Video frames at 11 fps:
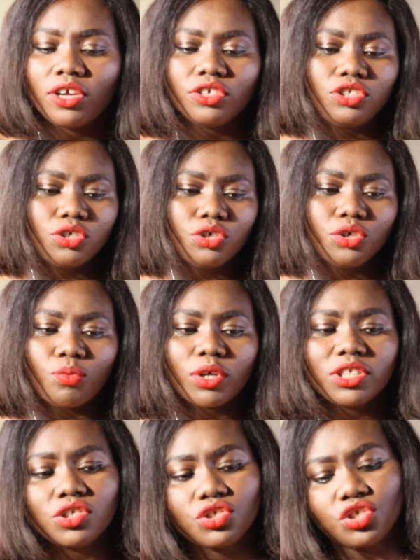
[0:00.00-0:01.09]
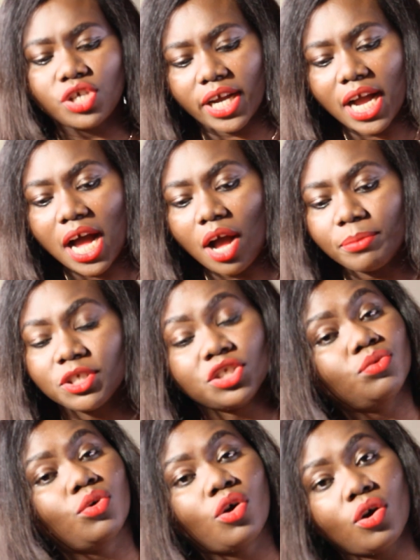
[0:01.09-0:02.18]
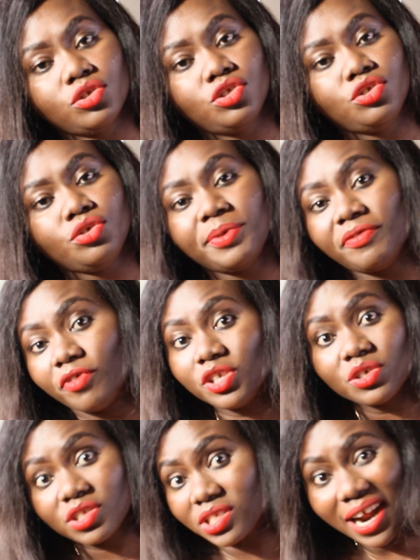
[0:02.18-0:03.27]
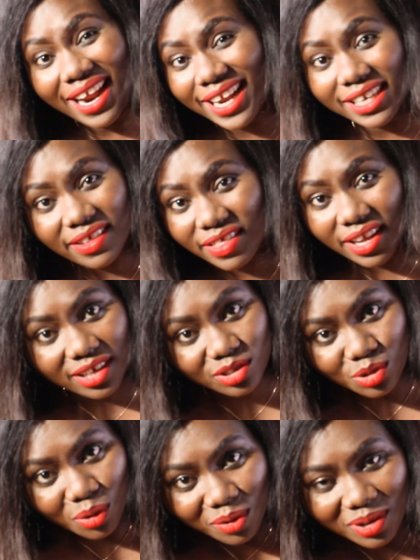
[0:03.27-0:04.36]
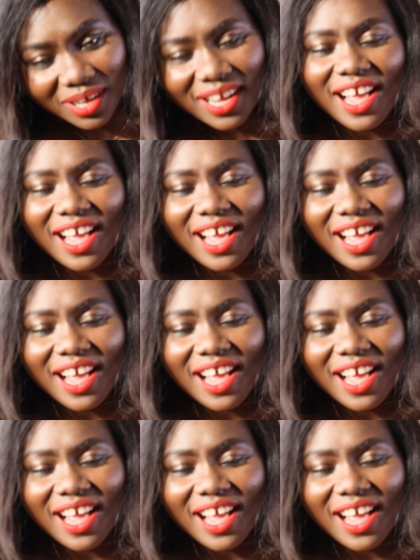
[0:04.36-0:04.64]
So you want to check how much it will cost you before you start anything at all,